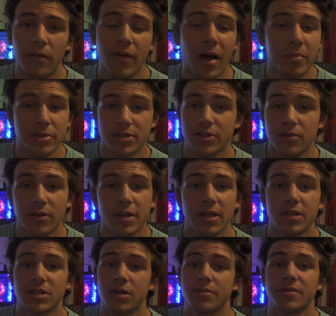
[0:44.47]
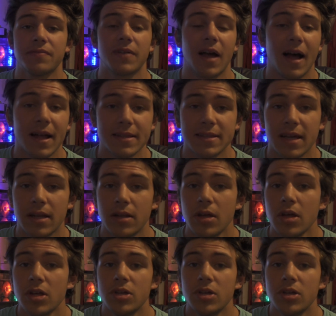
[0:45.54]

of opportunity in terms of content.